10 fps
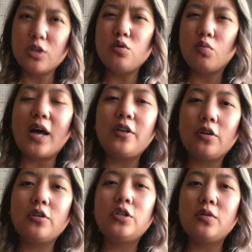You'd rather
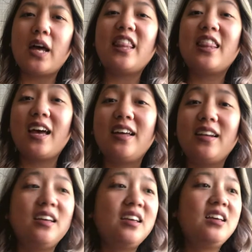her do that
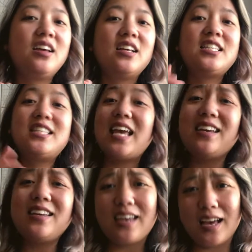than
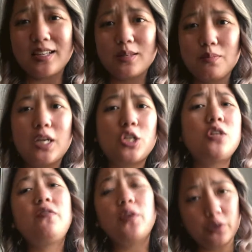saying yes because
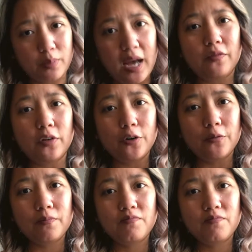she feels bad for you.